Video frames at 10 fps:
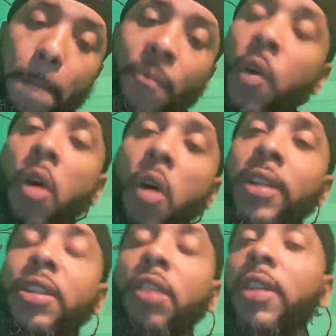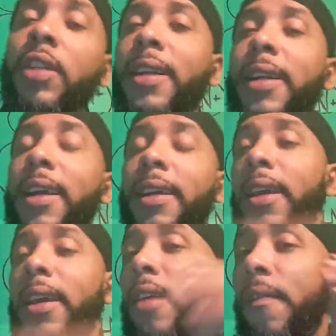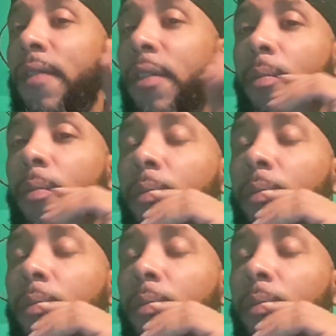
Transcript: For all the children that didn't get nothing.